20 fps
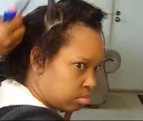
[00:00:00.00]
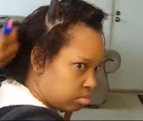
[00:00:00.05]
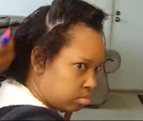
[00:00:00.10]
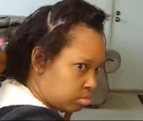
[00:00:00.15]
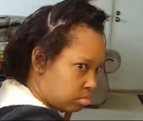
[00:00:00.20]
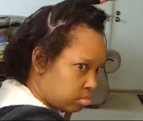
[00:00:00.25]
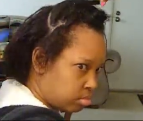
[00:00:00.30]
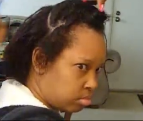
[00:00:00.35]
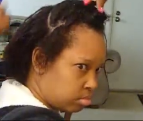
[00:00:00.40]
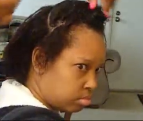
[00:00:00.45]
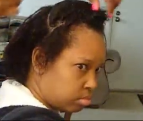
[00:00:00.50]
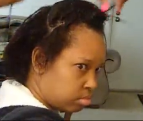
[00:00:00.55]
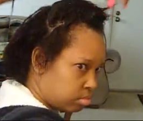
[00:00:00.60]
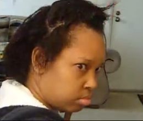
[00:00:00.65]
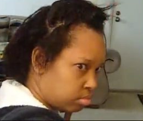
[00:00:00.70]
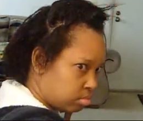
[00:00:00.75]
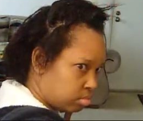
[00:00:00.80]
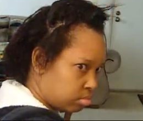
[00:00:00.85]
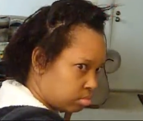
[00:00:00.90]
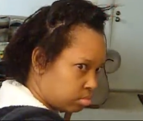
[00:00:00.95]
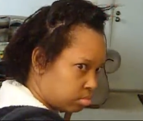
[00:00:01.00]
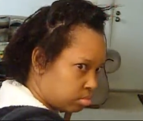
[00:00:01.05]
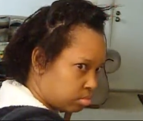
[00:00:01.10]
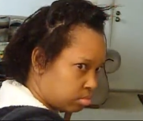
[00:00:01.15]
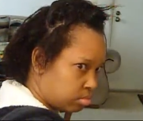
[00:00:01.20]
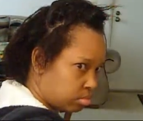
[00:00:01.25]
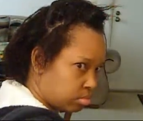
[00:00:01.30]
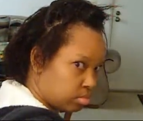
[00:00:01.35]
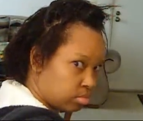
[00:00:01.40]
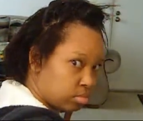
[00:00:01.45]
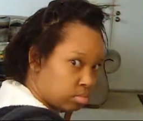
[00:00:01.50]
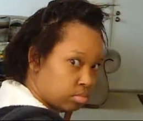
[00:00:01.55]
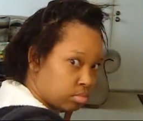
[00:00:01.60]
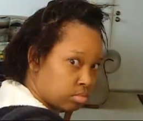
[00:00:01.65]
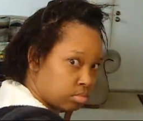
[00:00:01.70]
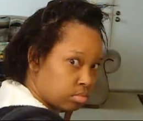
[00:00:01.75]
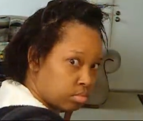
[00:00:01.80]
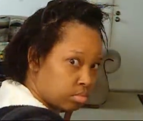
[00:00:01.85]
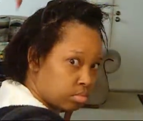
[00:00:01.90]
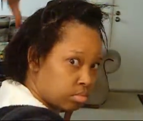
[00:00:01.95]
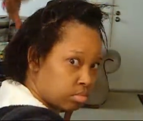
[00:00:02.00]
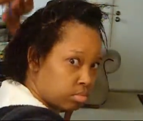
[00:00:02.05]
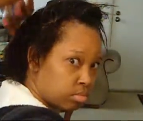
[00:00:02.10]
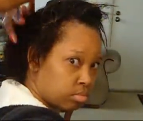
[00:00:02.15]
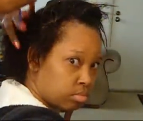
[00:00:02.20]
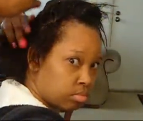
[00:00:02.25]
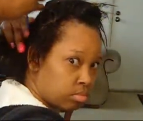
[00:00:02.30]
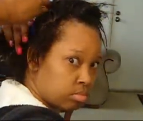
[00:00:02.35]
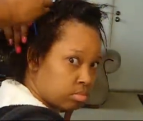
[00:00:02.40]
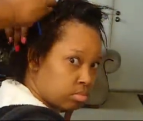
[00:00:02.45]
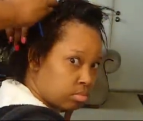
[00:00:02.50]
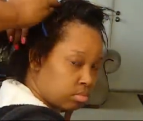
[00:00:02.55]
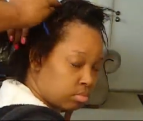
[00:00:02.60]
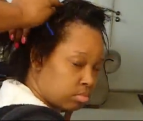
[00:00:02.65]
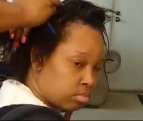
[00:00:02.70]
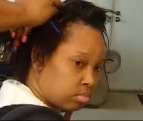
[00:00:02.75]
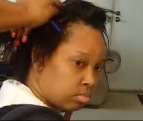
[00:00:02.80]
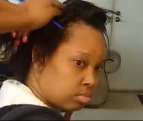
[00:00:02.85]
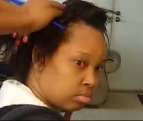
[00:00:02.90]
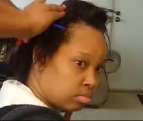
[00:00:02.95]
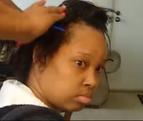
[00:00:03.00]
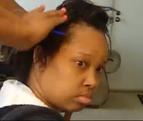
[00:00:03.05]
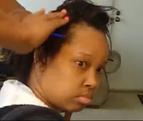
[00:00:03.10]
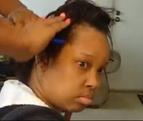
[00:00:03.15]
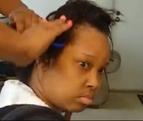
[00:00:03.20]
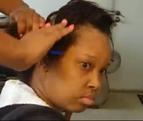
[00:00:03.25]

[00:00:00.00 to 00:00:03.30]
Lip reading: (silence)